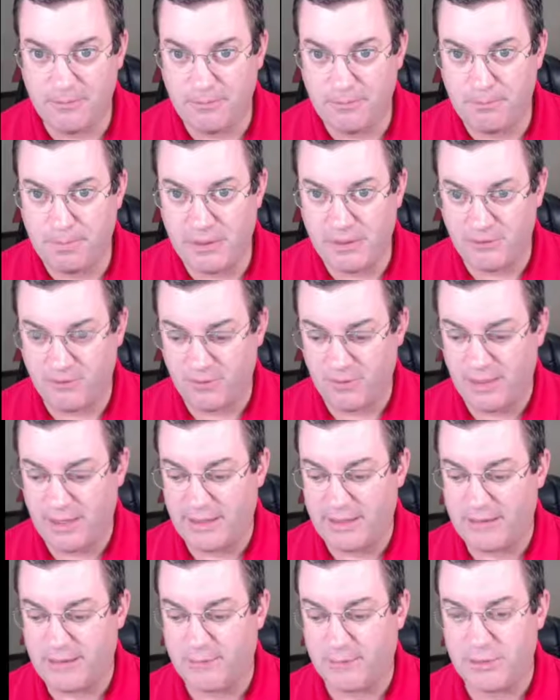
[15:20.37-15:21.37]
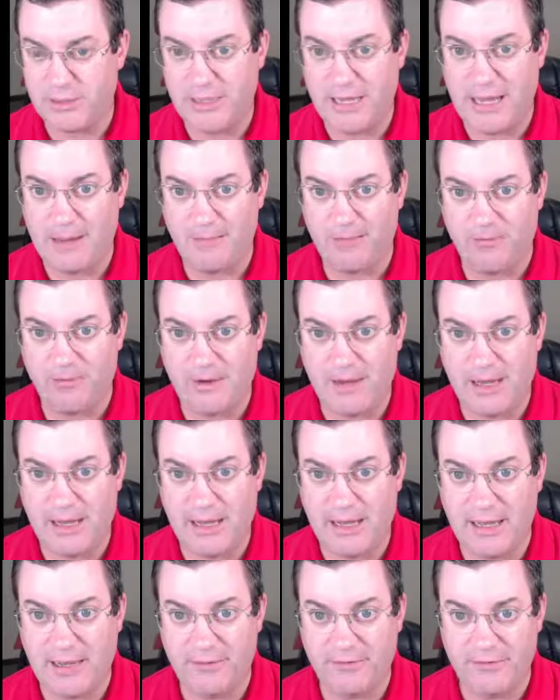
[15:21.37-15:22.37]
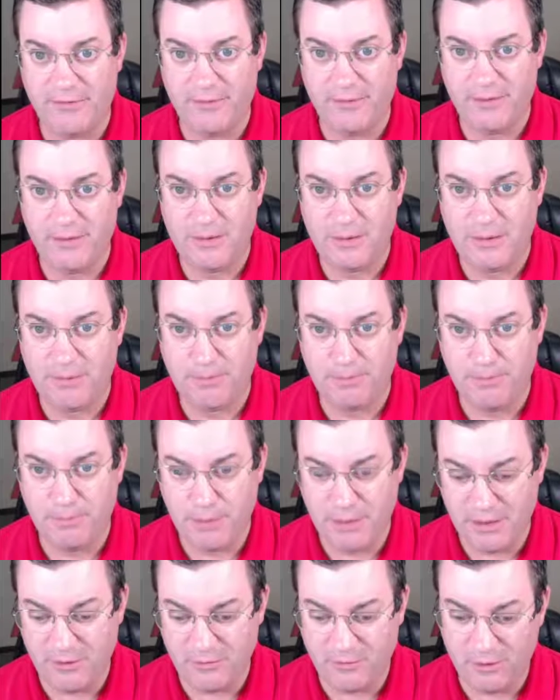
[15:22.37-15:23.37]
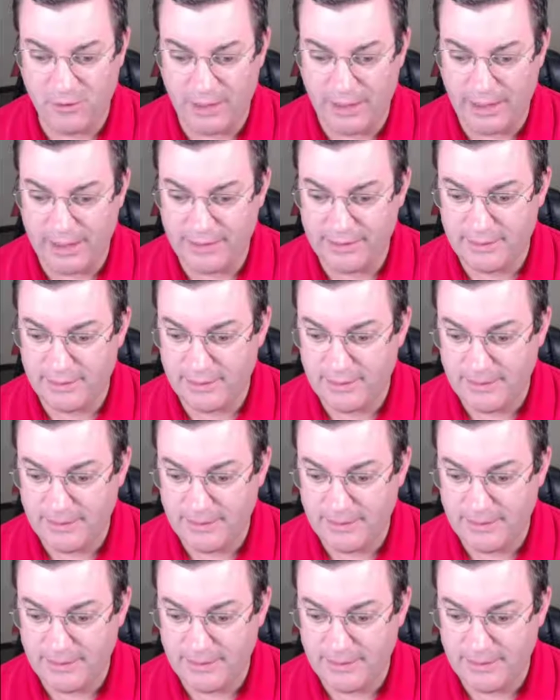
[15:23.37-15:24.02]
B flat, double tap 5, B flat,